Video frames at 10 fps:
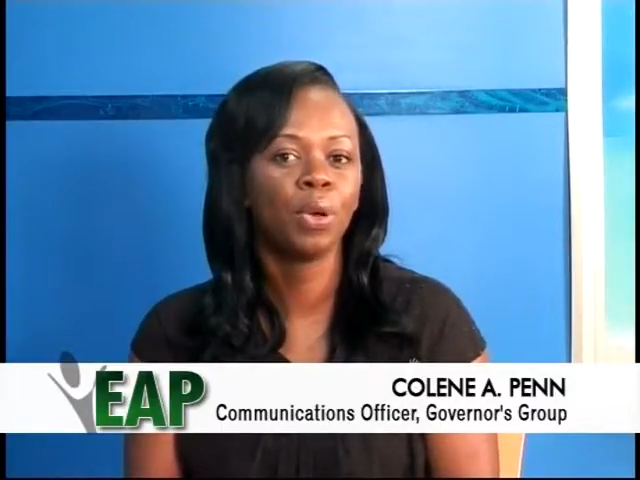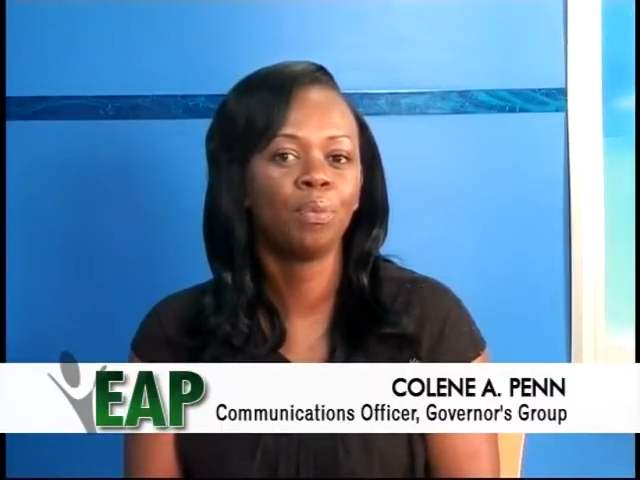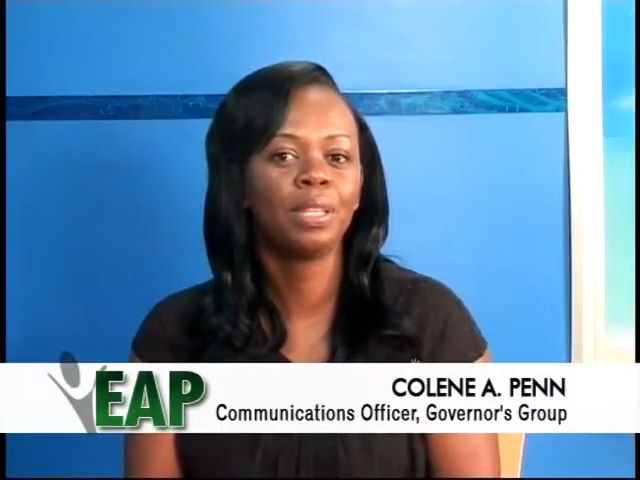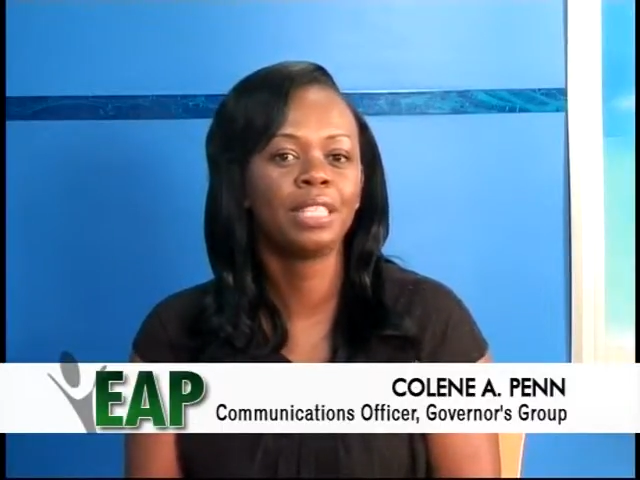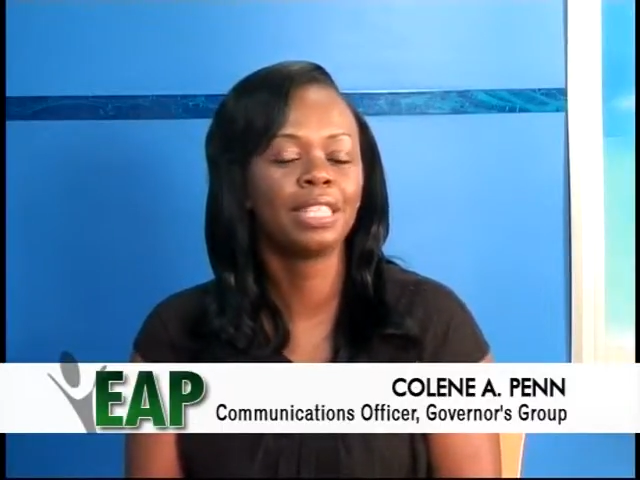
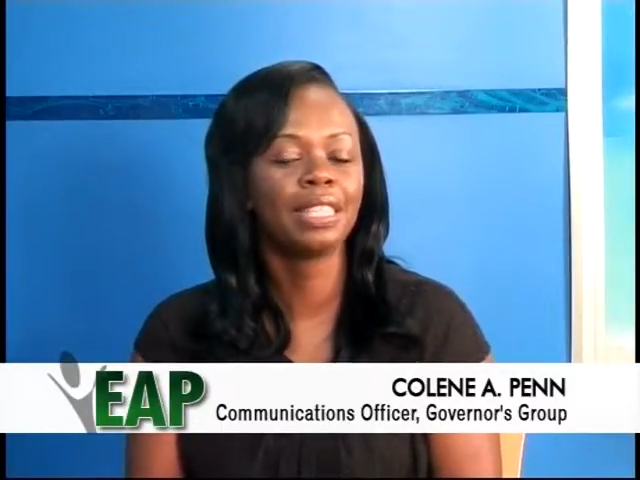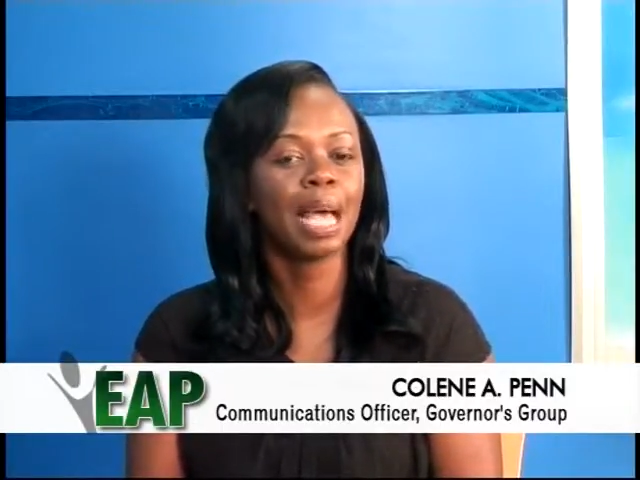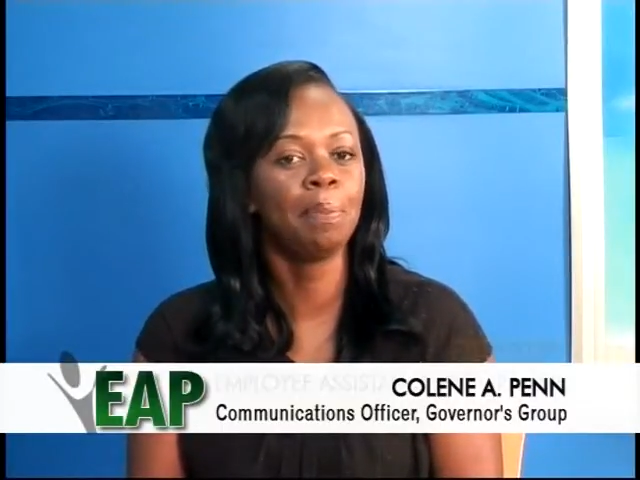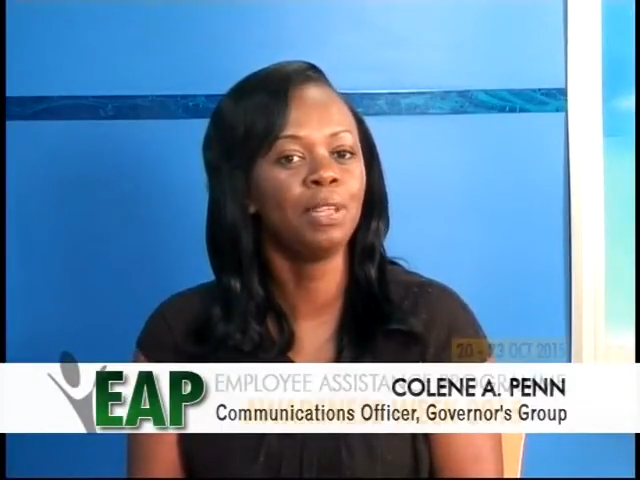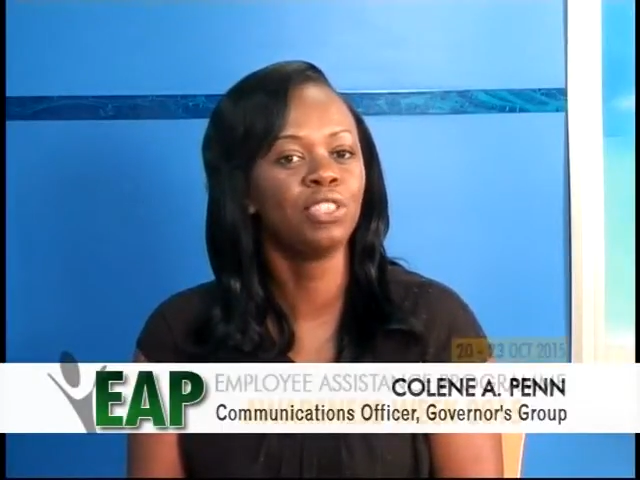was
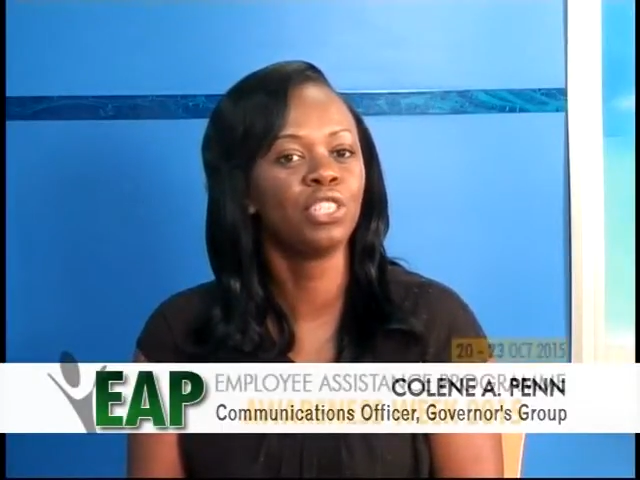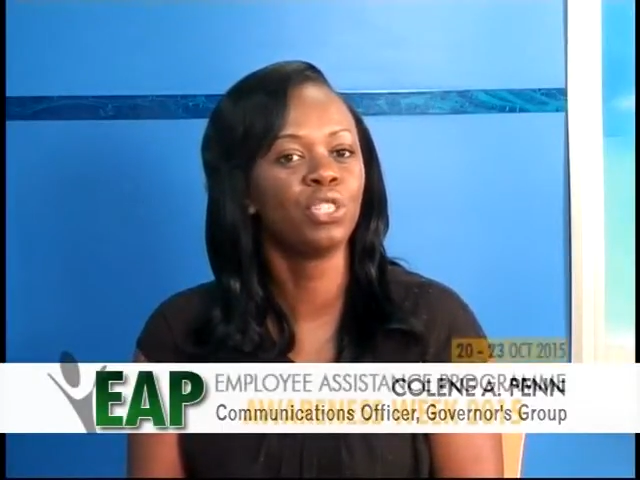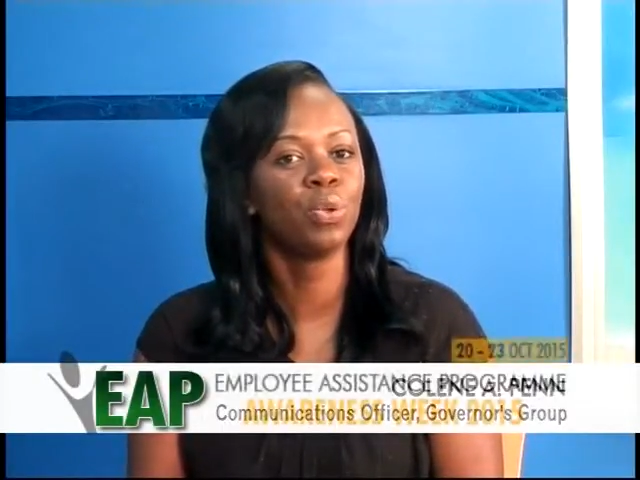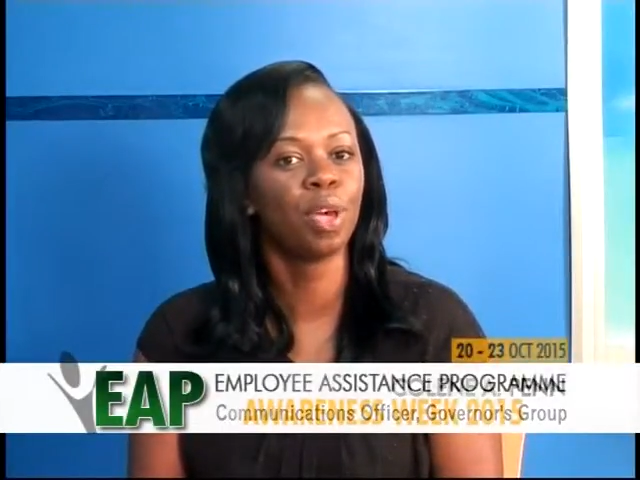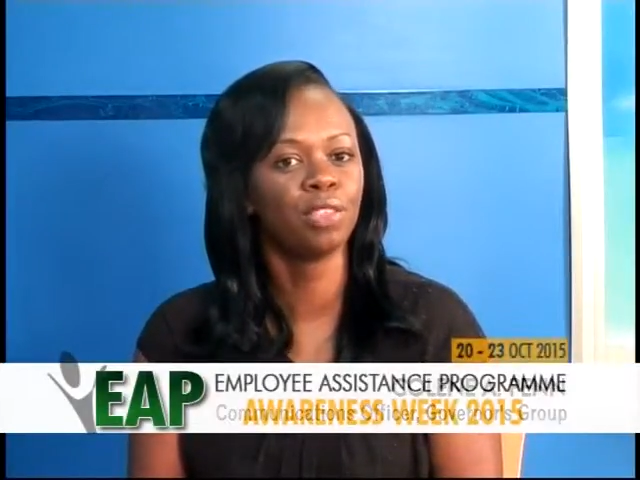established in
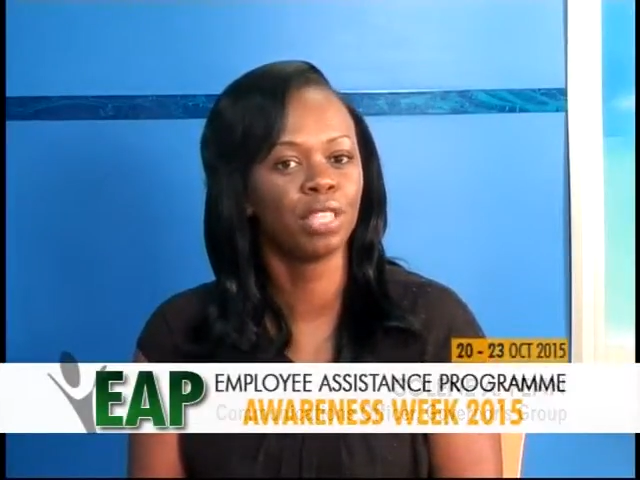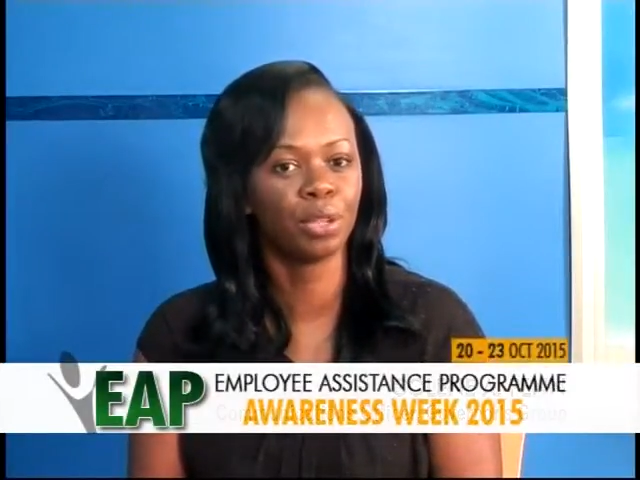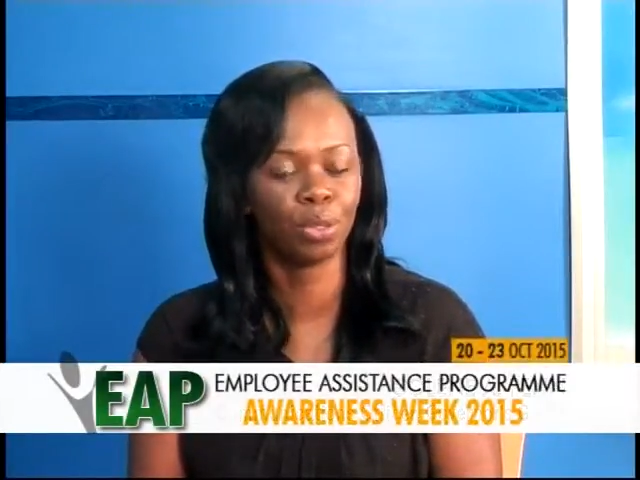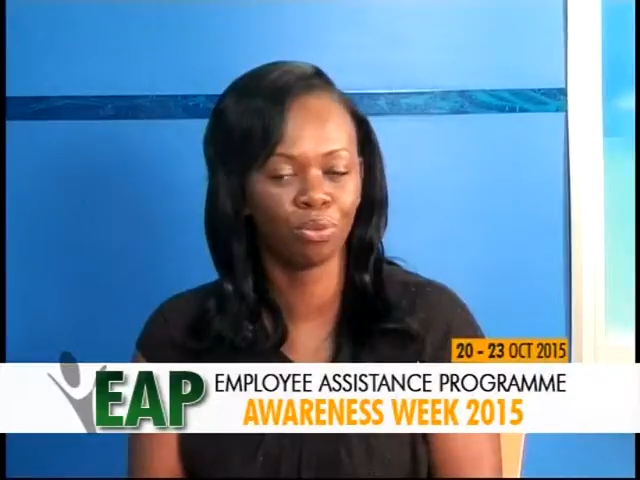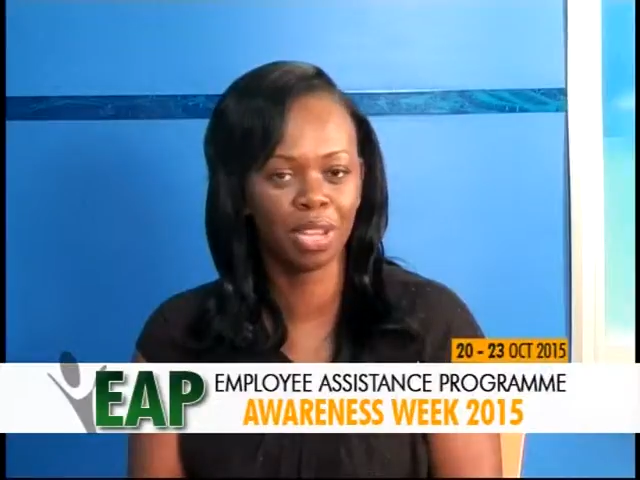
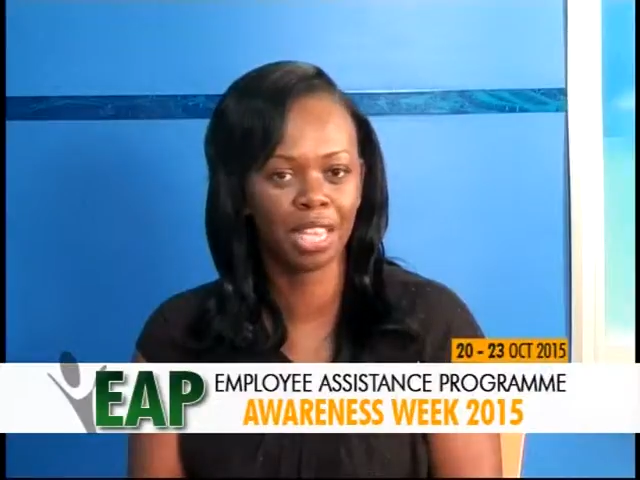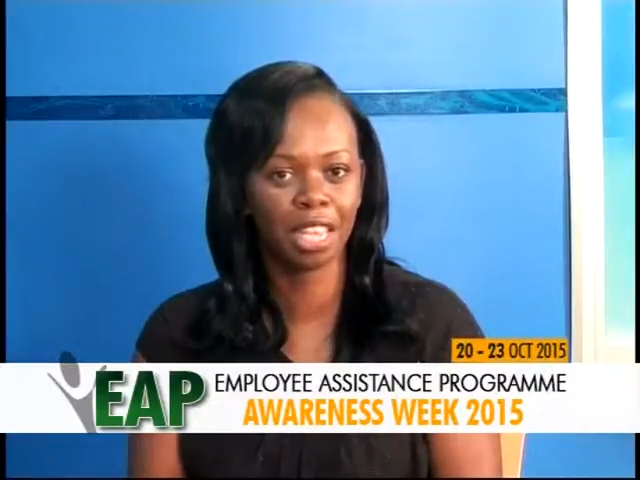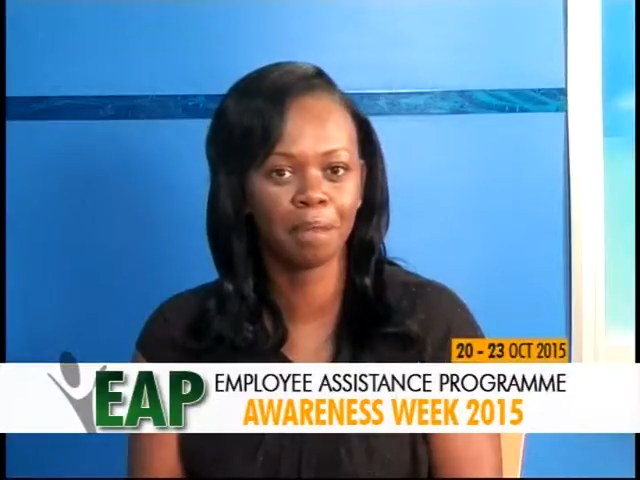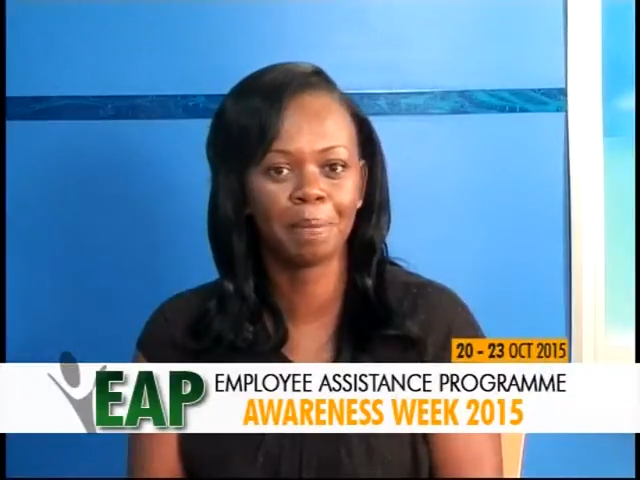2003